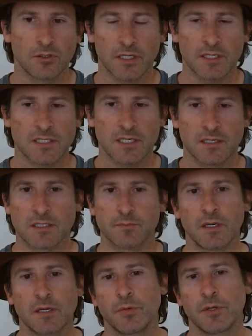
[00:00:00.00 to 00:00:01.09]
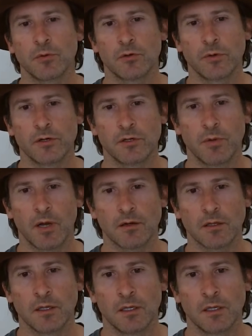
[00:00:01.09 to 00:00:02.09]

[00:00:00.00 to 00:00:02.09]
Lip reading: I said, it's money. People are weird about it.